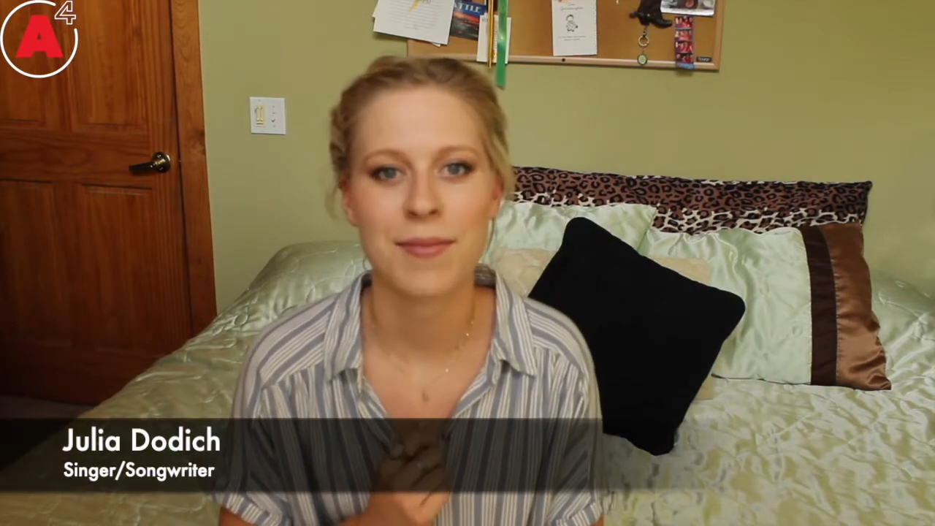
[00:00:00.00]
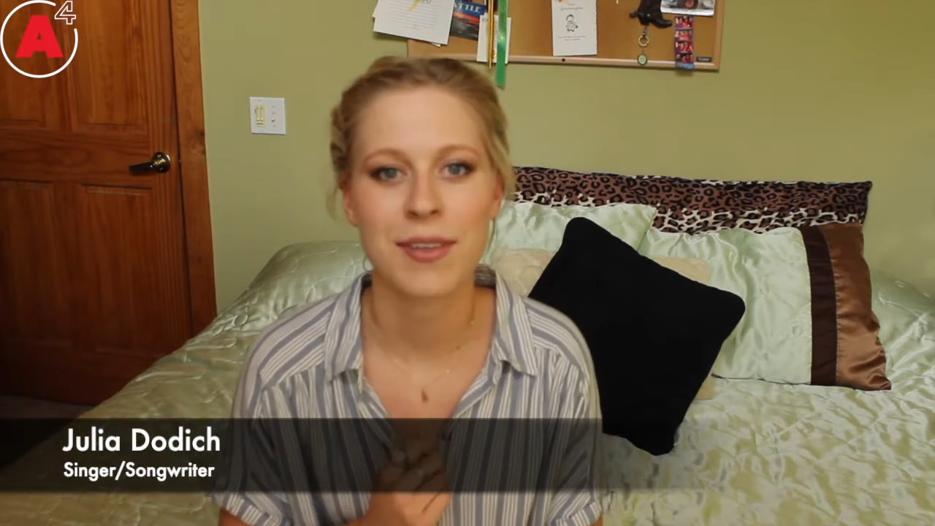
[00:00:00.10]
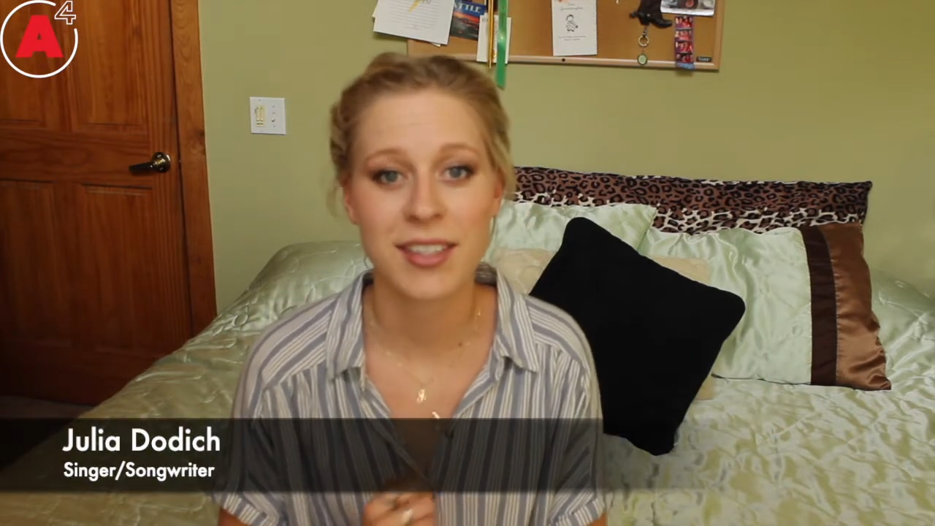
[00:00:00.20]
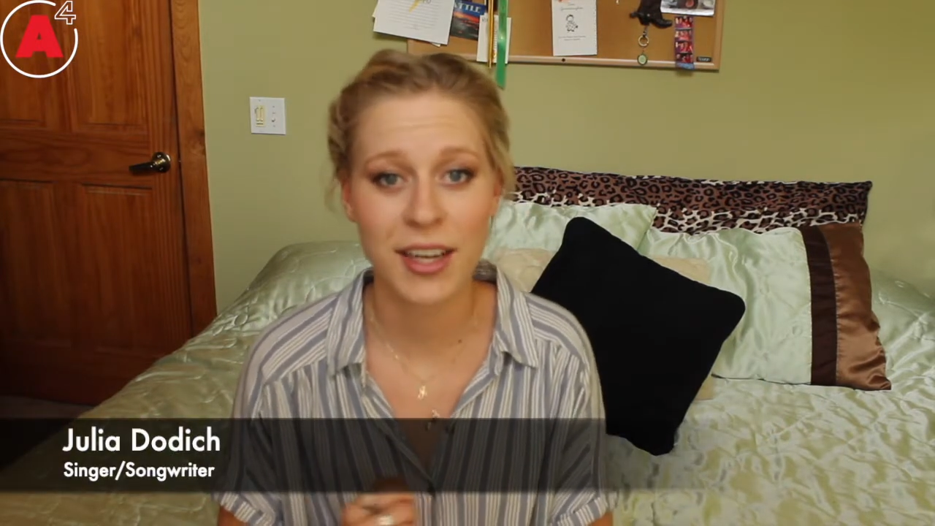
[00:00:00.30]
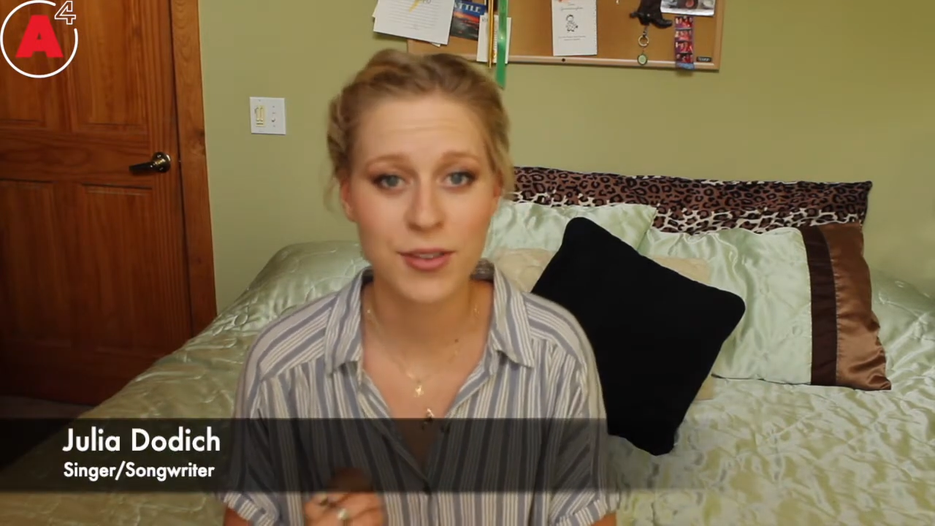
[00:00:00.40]
a
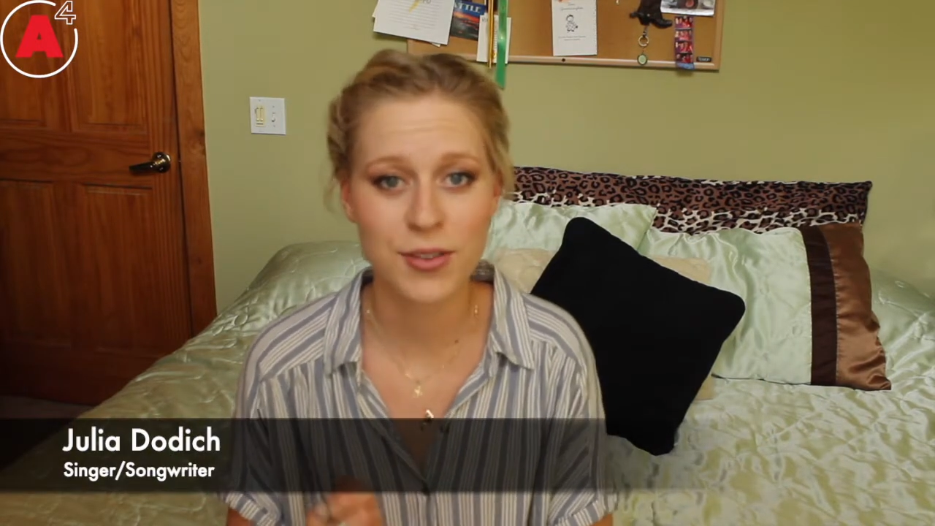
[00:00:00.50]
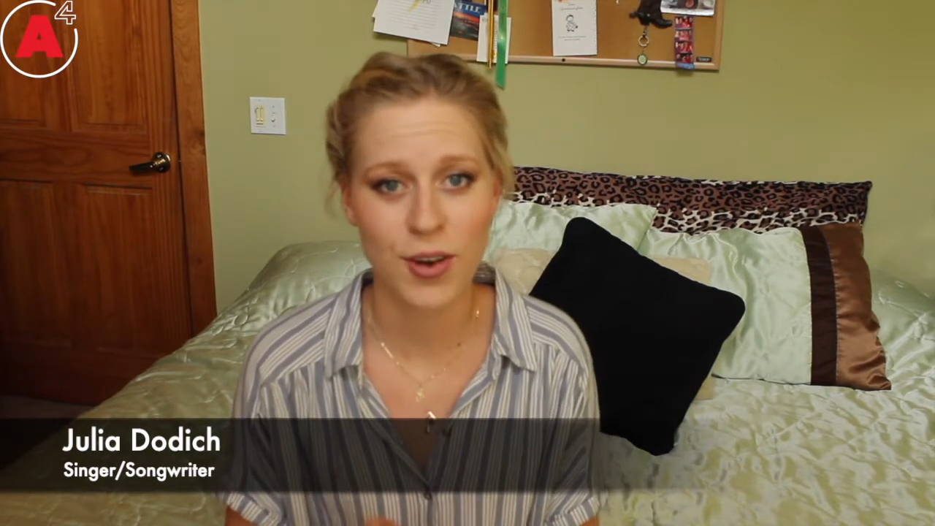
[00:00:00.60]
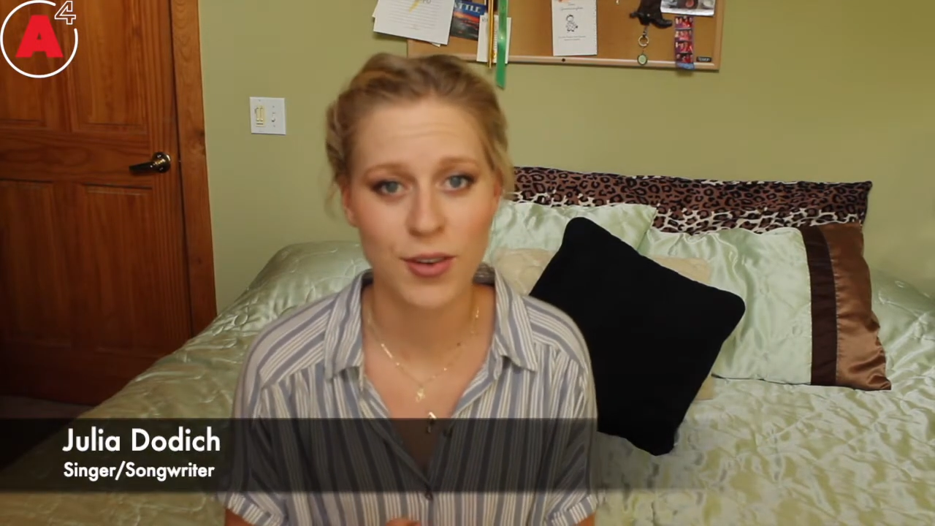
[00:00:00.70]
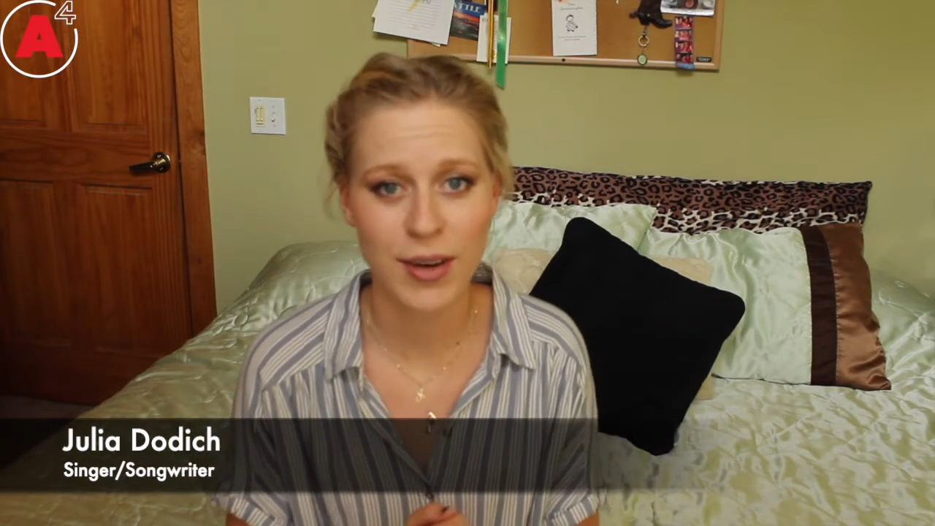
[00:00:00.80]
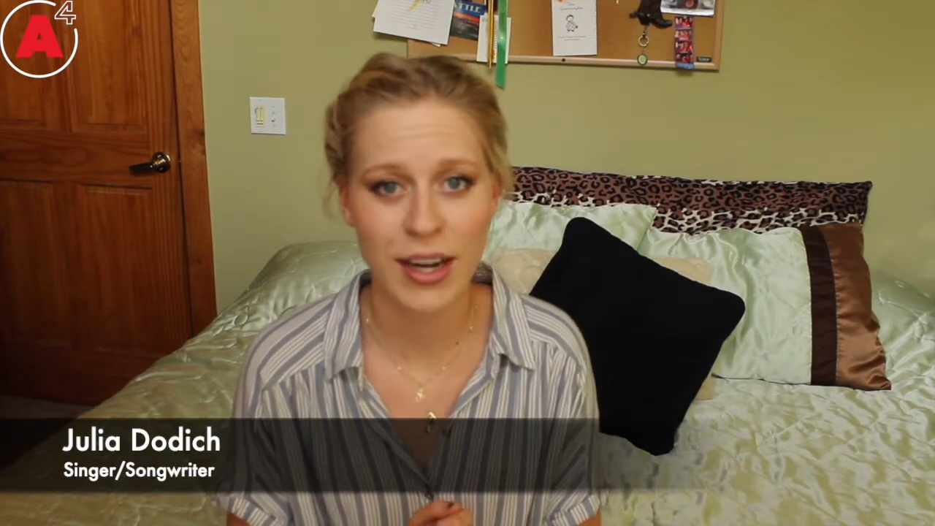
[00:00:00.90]

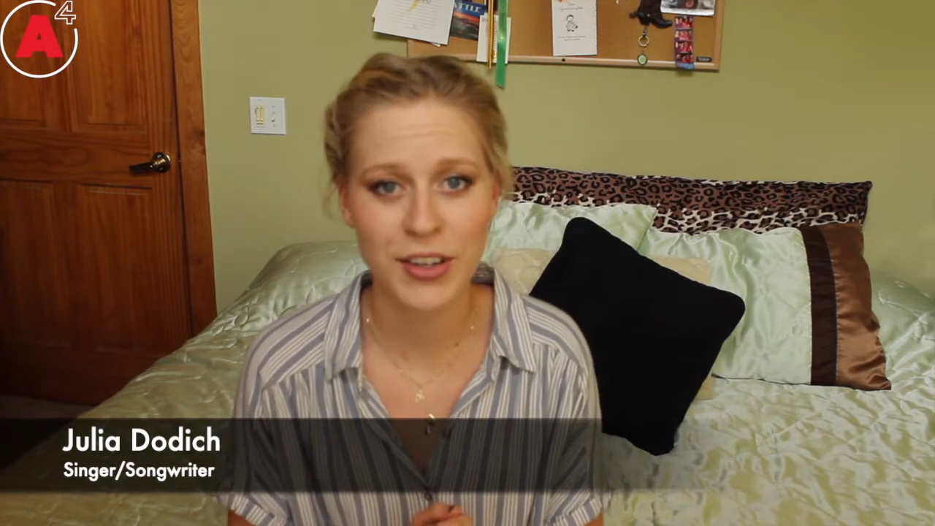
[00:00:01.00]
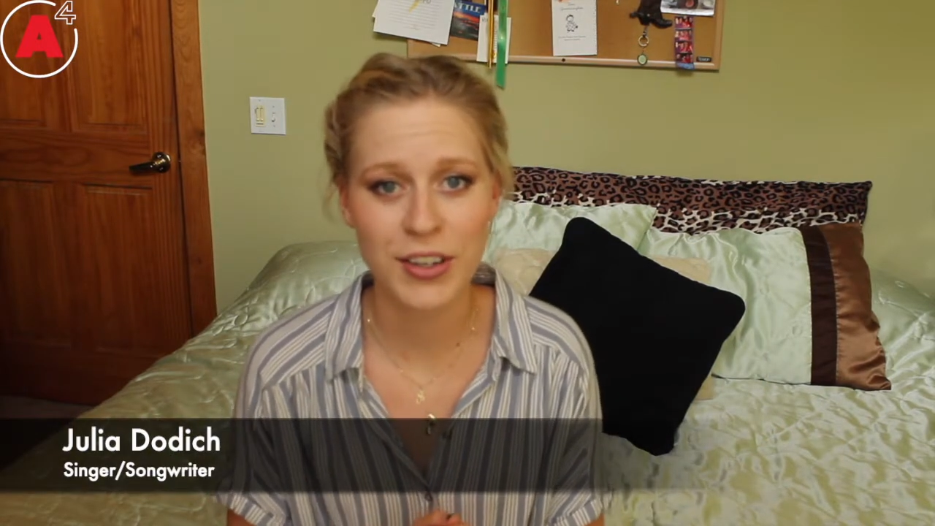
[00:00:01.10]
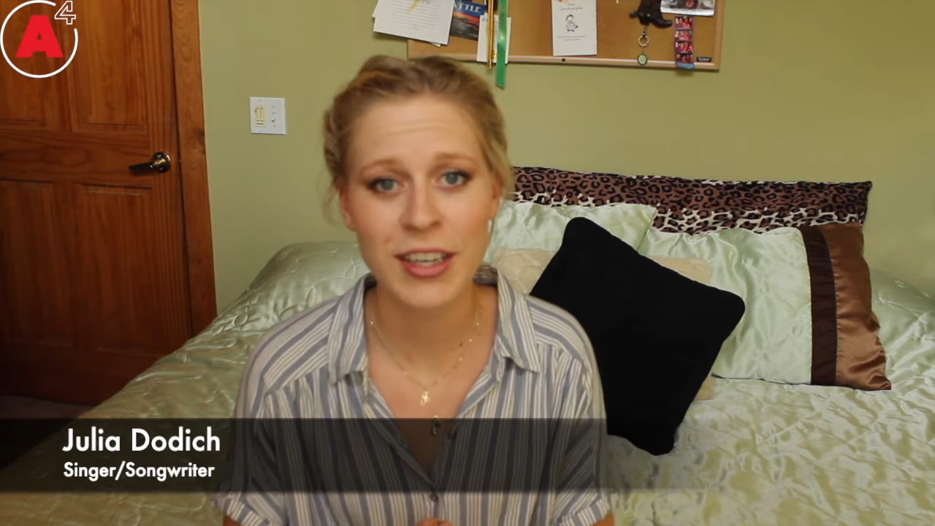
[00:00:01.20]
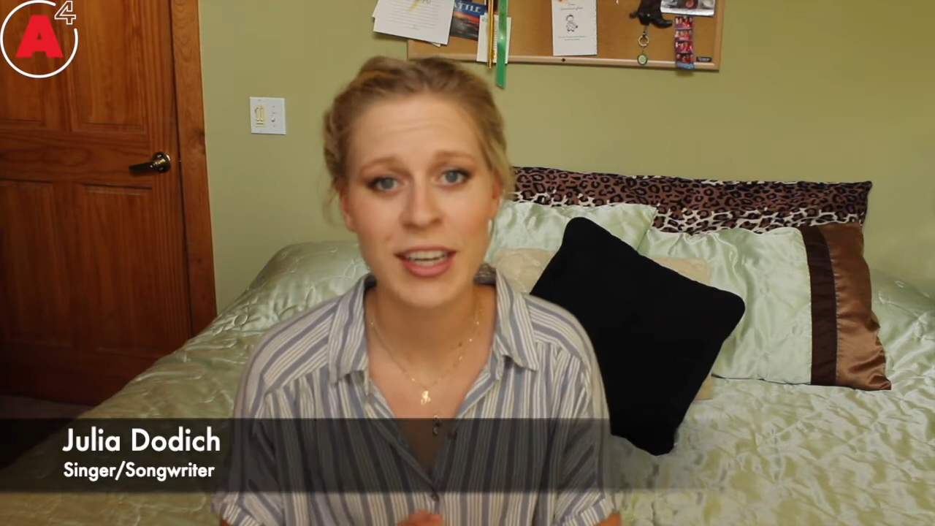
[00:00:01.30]
singer-songwriter.